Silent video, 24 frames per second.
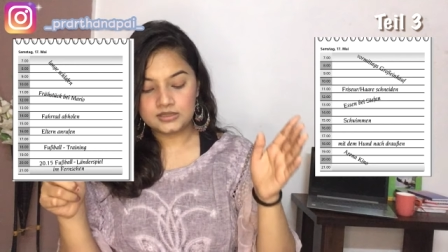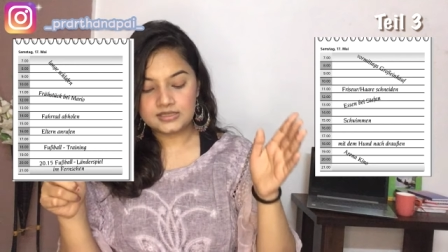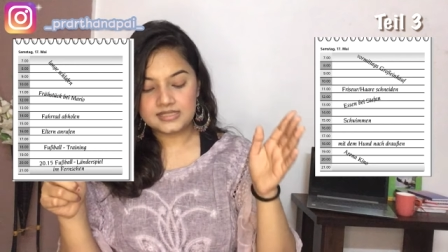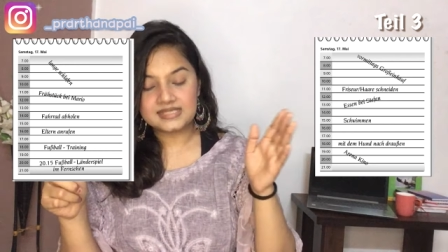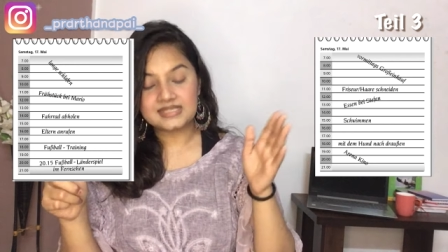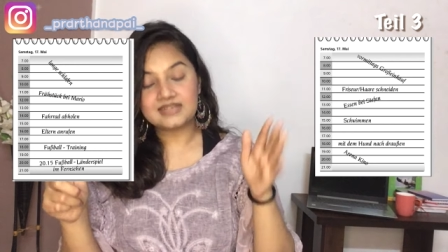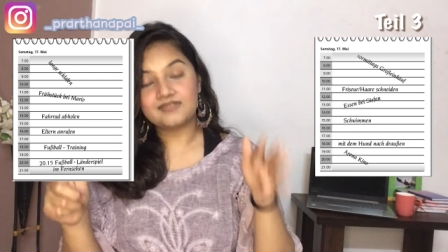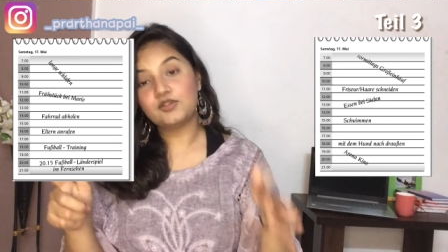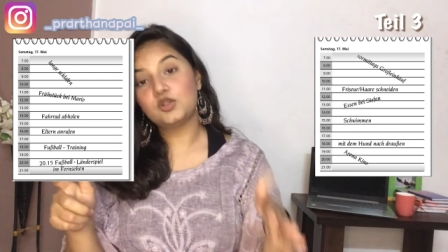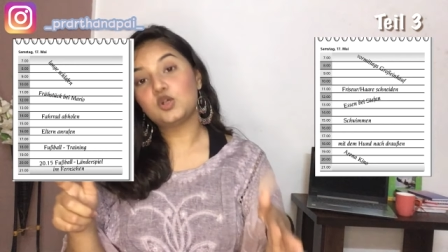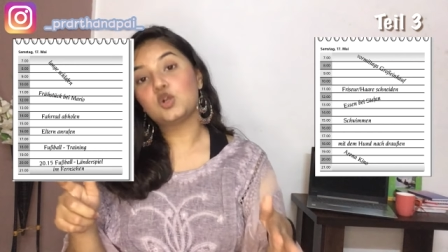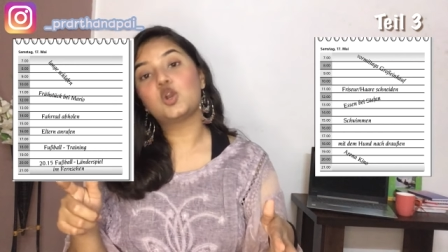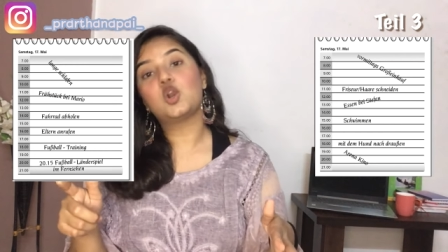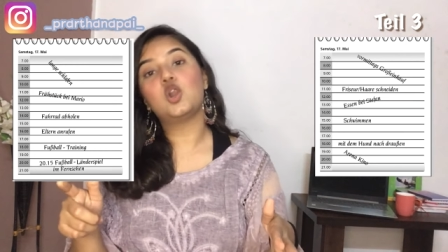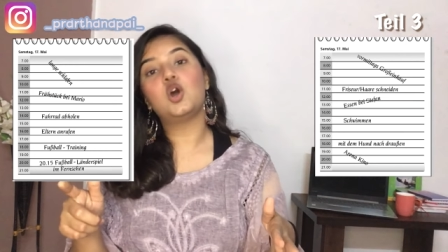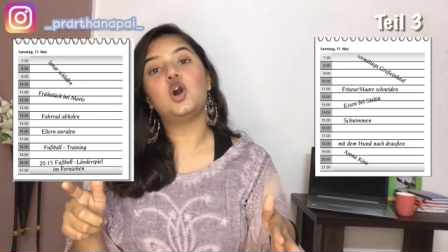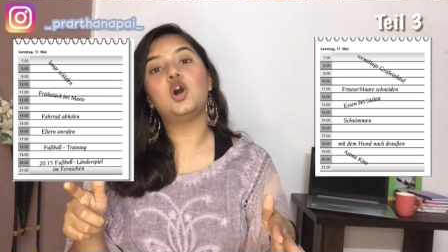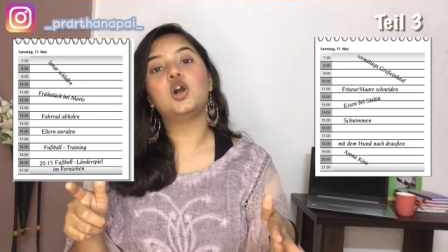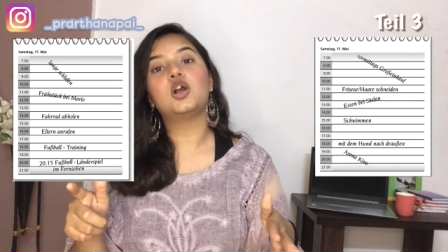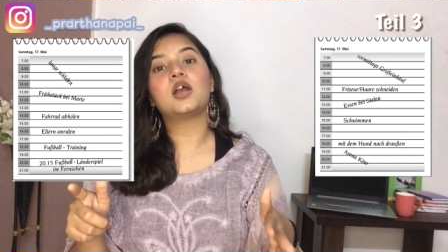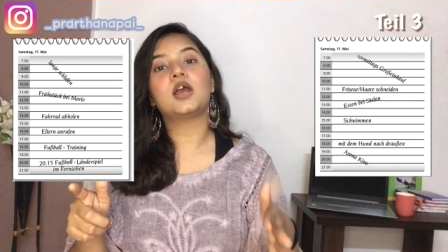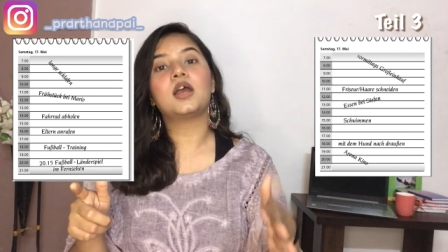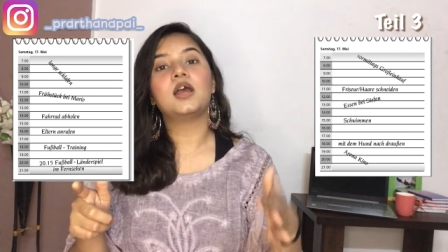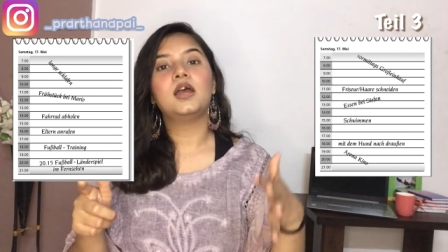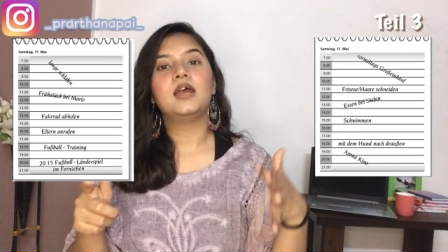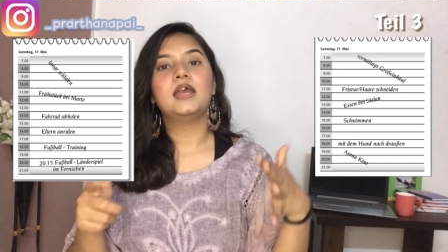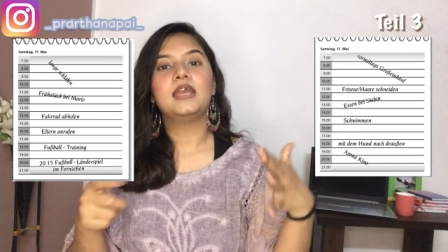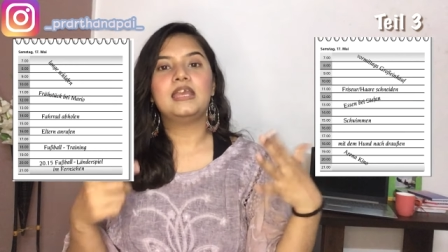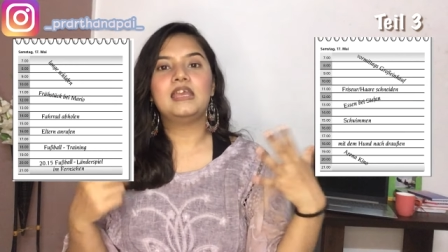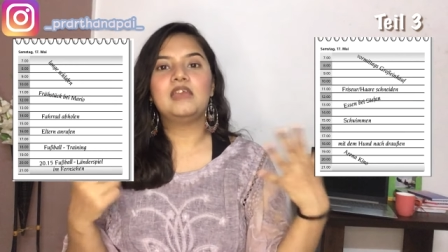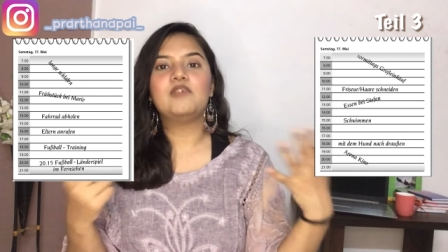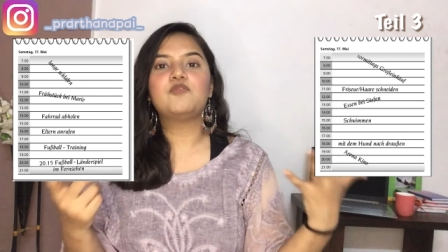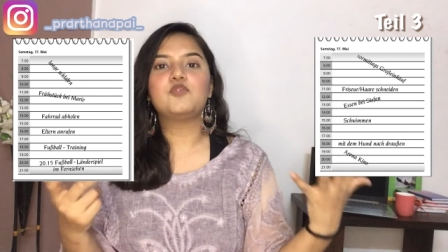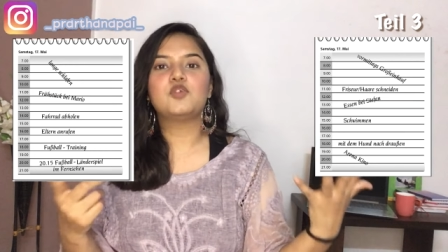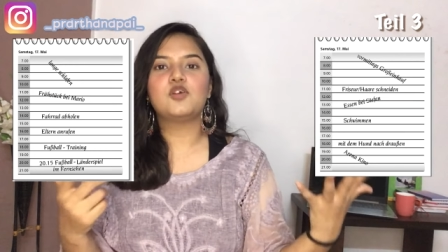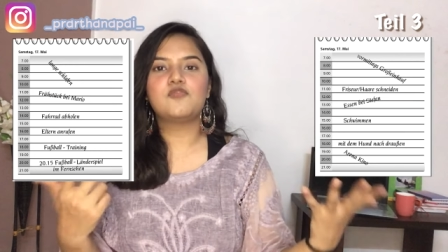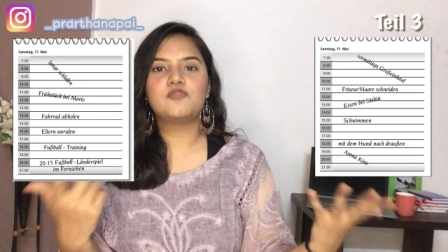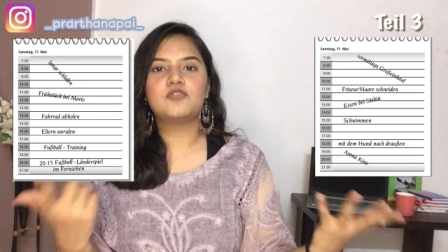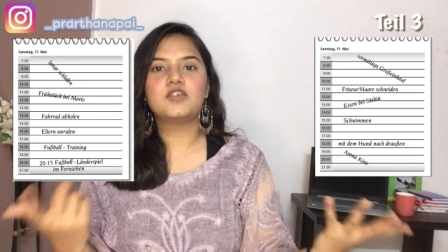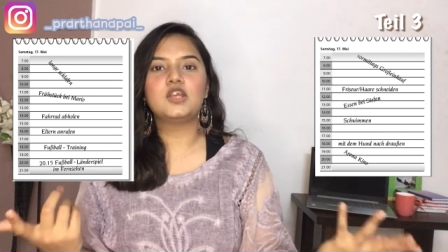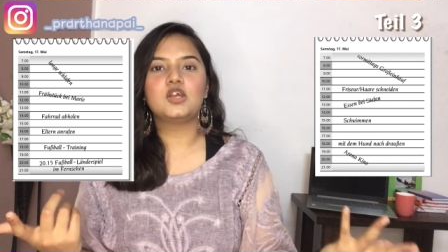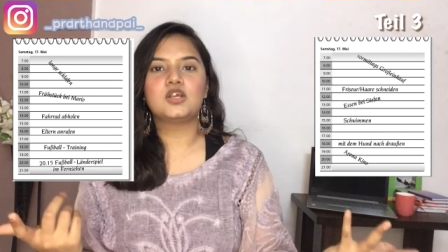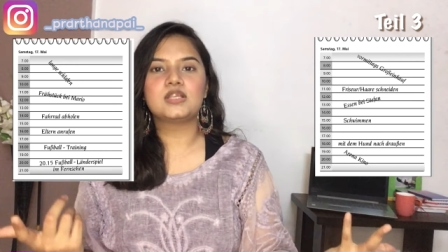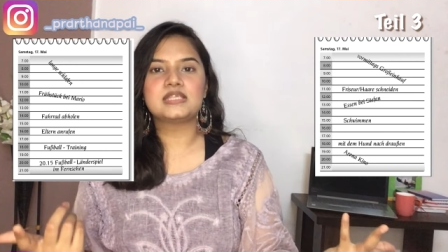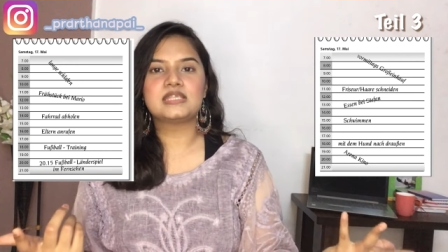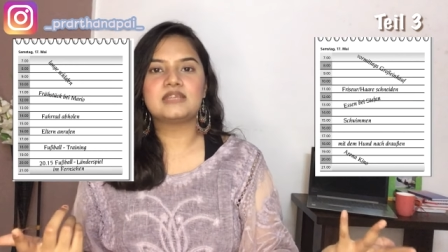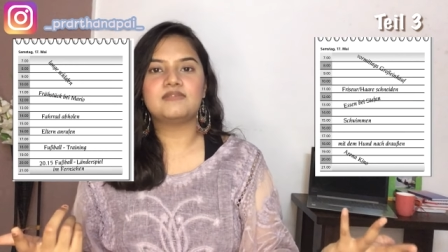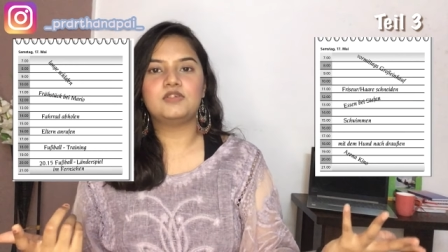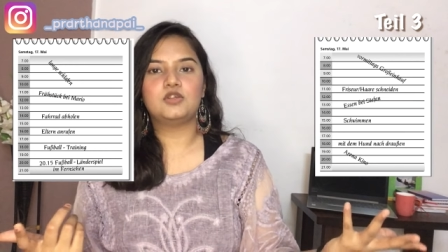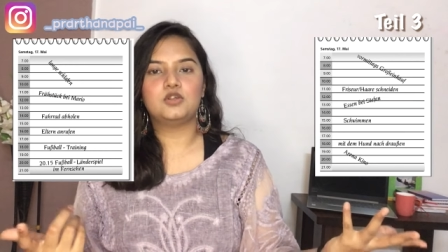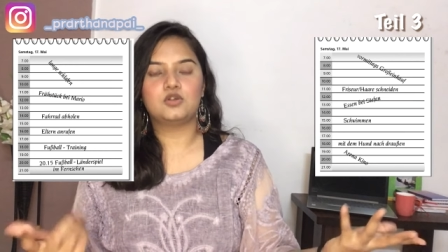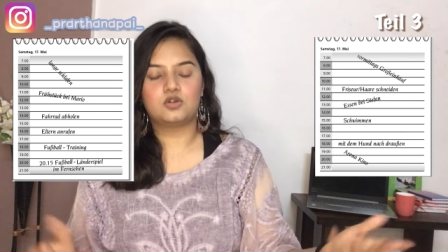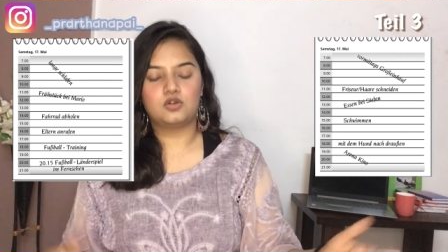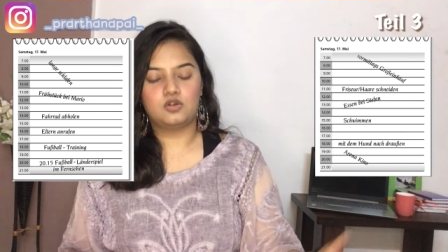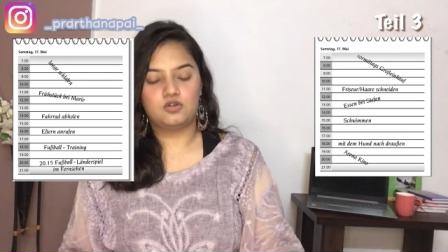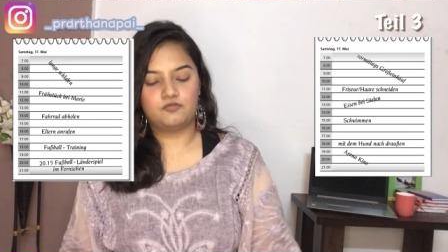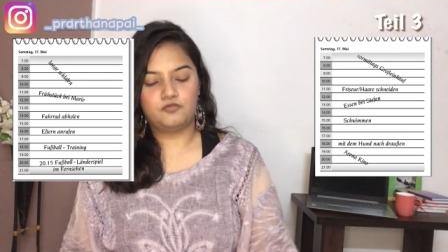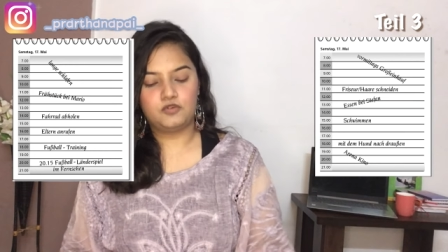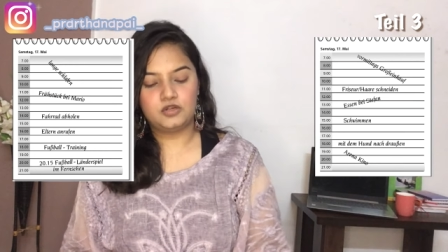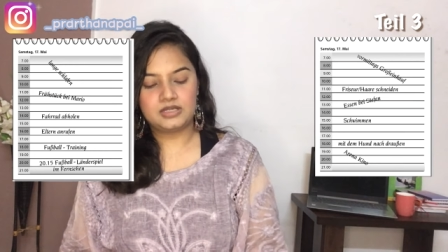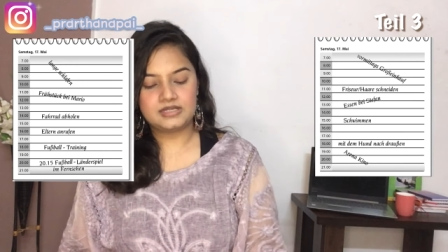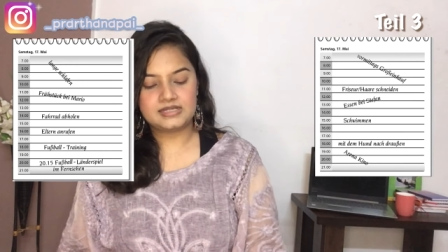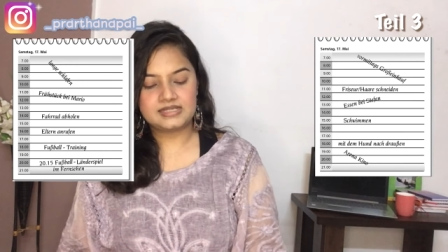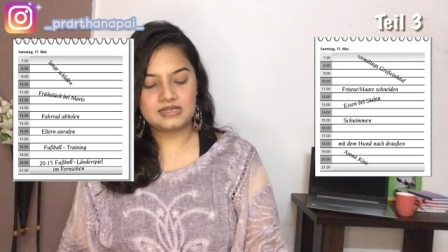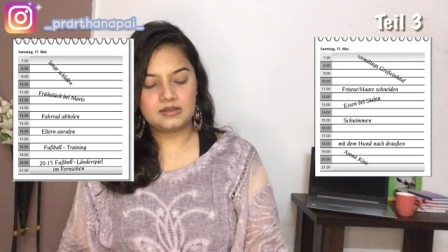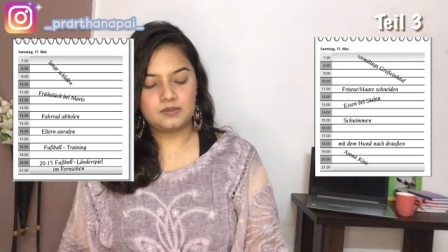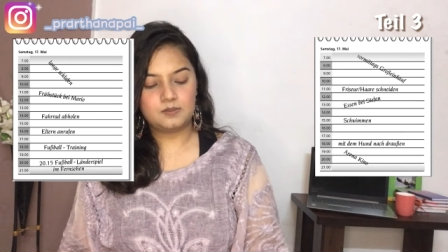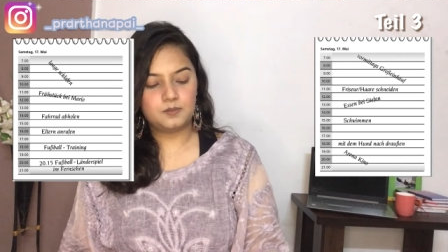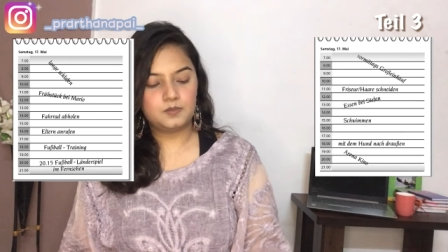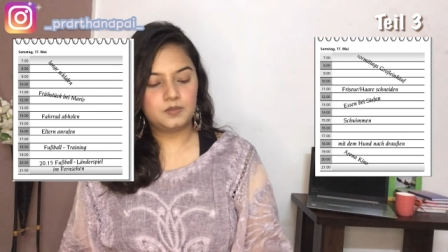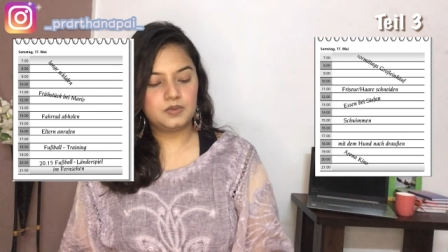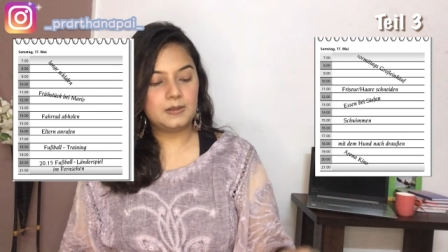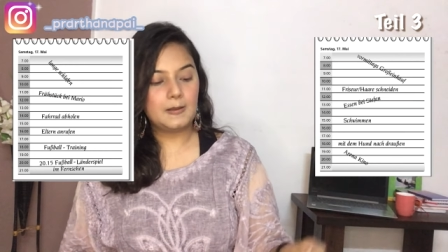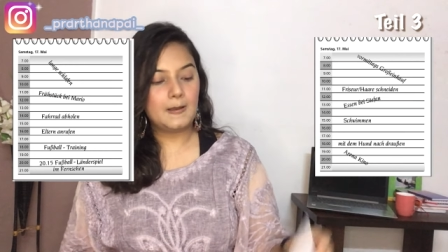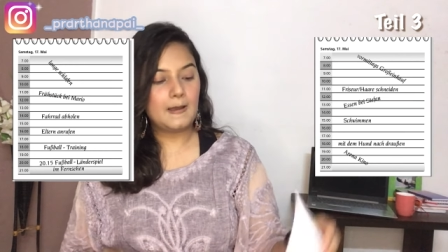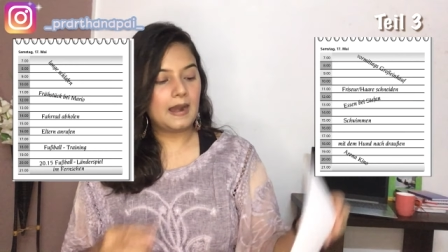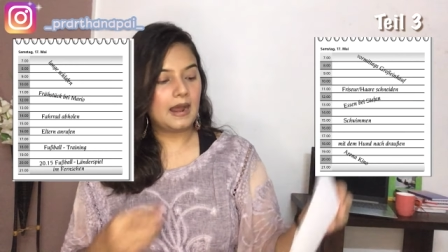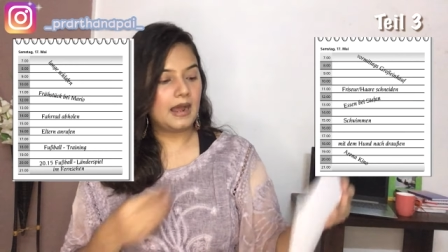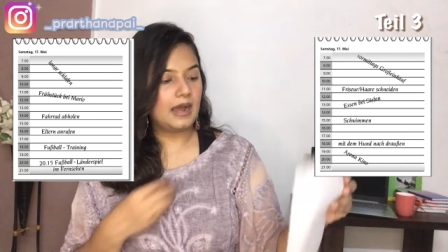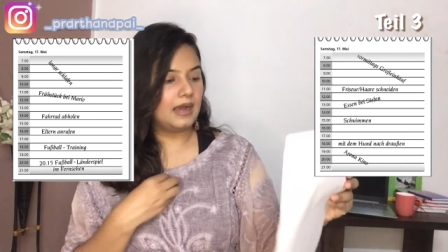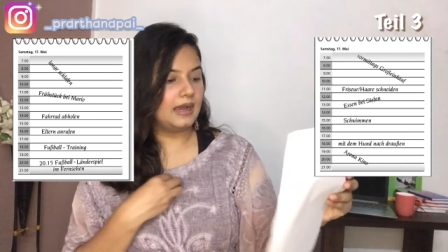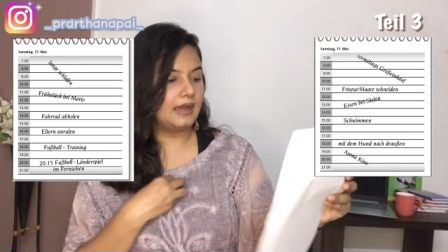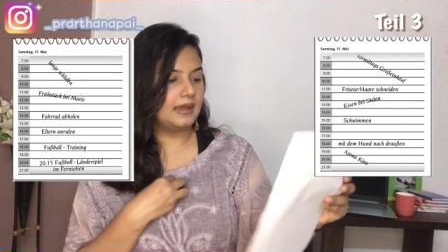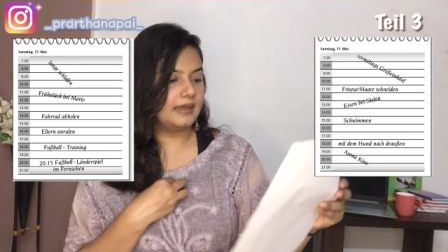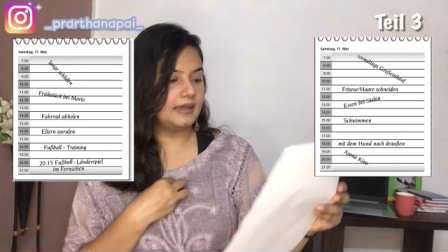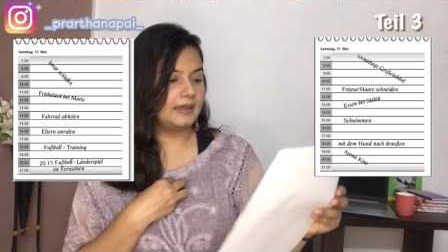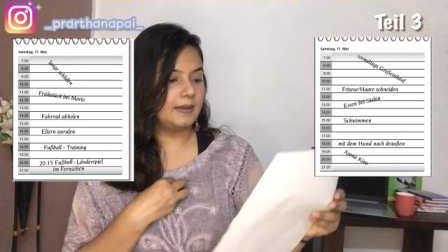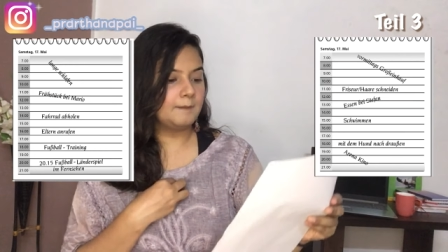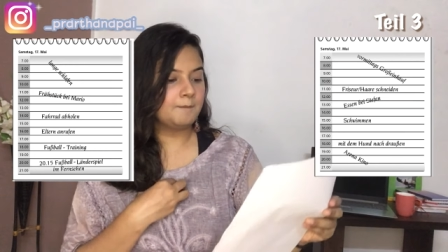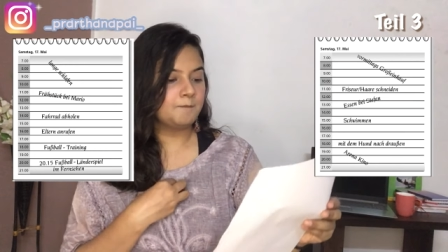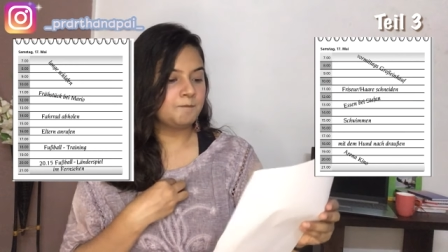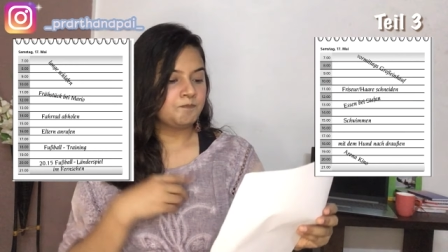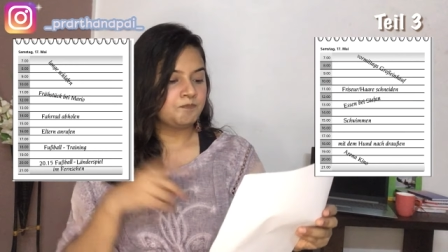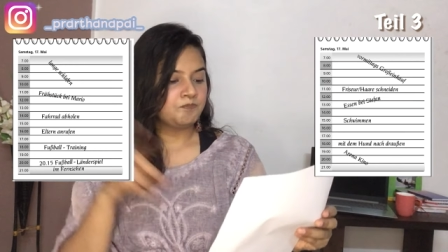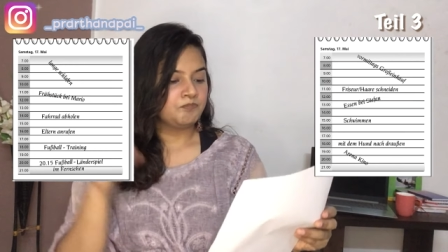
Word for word: 7 o'clock if you're free on 7 o'clock for example i